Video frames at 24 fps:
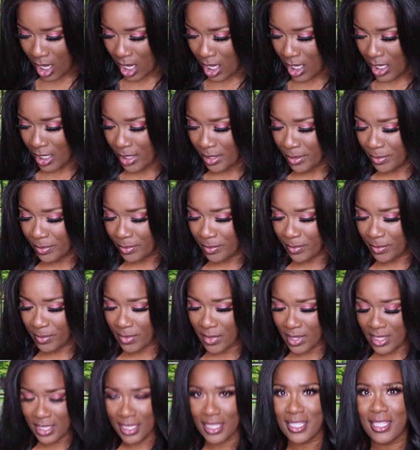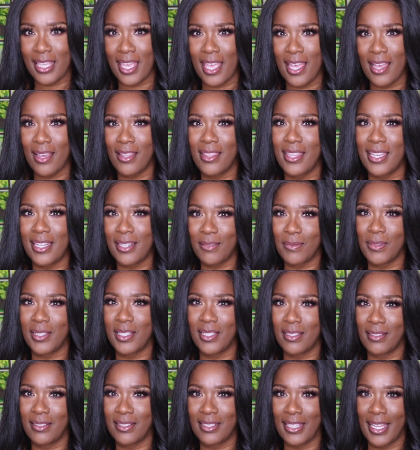um, the scale that it
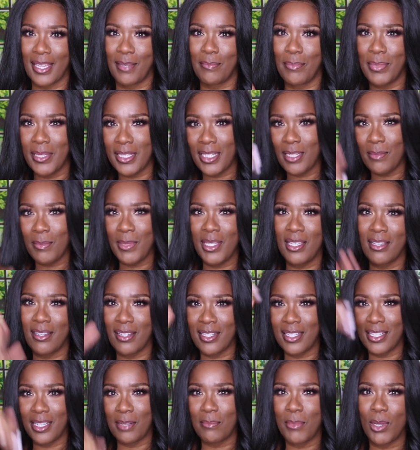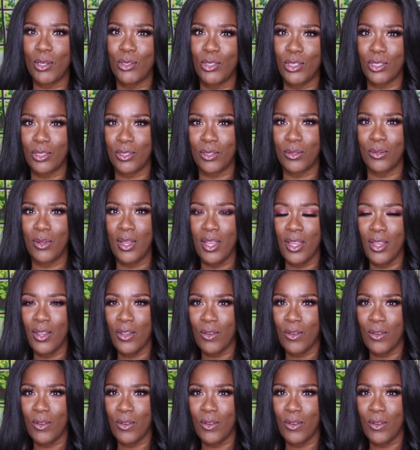was like putting me on an emotional